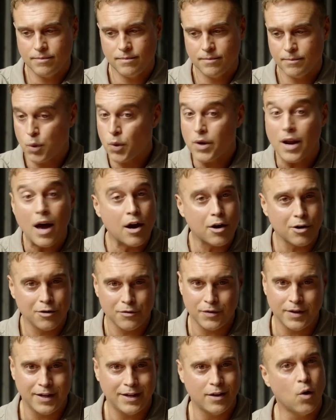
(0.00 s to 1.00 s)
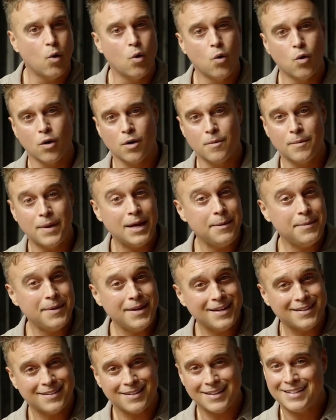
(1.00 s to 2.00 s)
pornography, or maybe
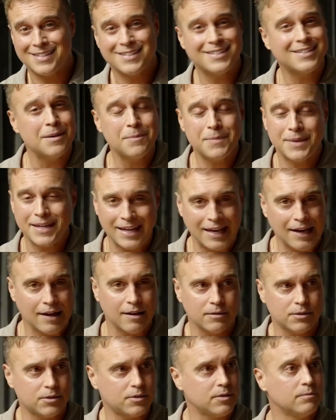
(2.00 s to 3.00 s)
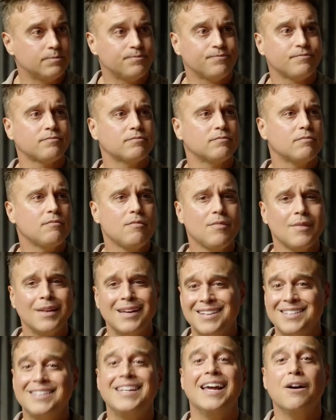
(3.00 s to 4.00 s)
it's something else.
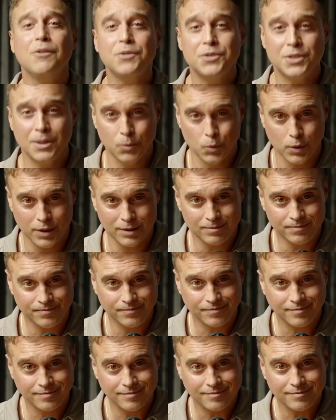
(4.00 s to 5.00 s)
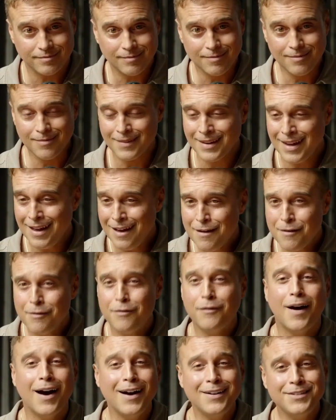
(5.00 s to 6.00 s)
Tell someone.
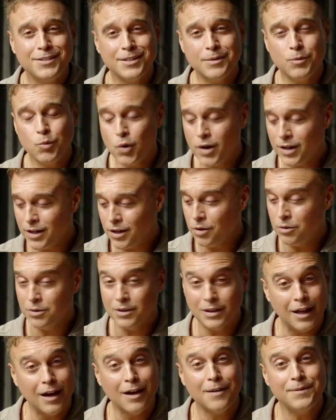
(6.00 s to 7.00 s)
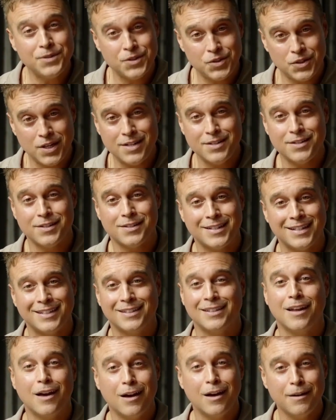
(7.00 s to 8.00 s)
Find someone who loves Jesus
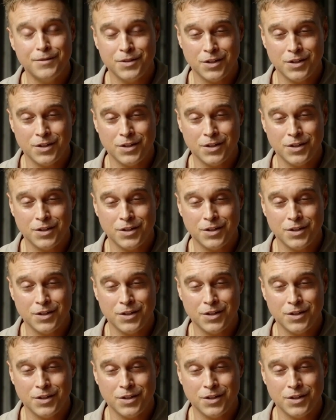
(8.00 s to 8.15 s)
and loves